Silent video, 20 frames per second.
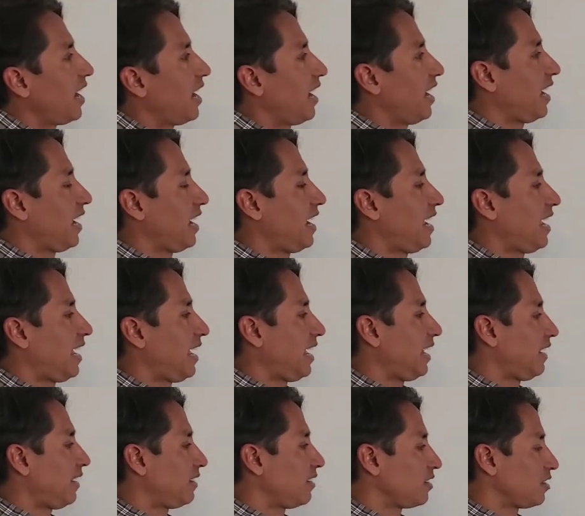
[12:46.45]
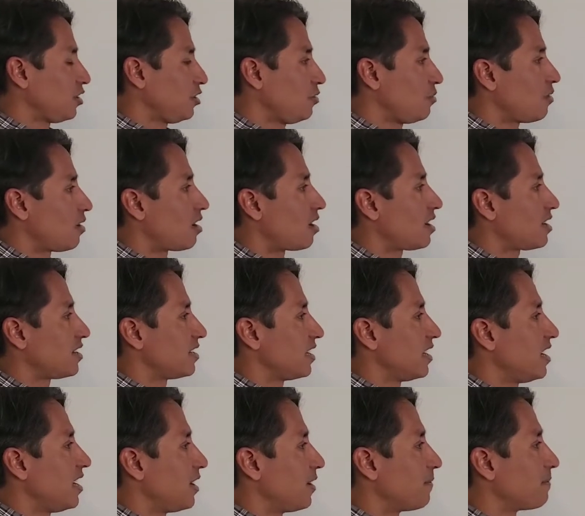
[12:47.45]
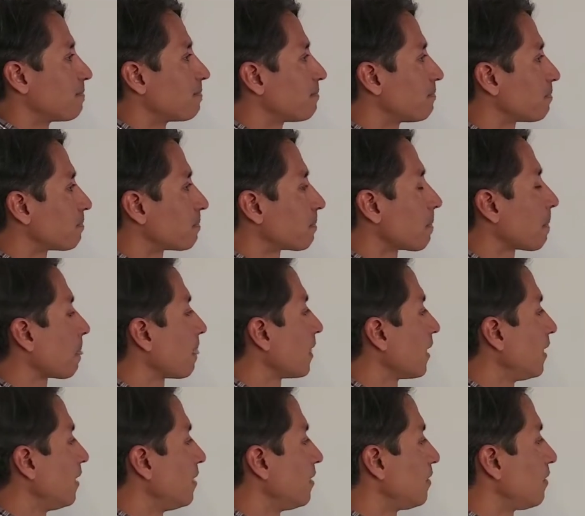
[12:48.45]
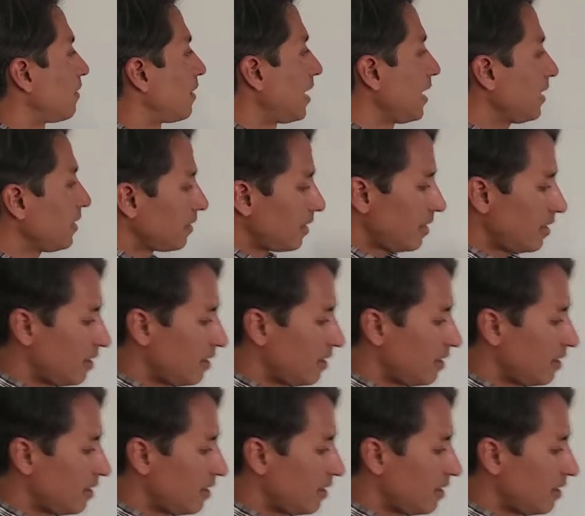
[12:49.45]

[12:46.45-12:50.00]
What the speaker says: And you are done. All right.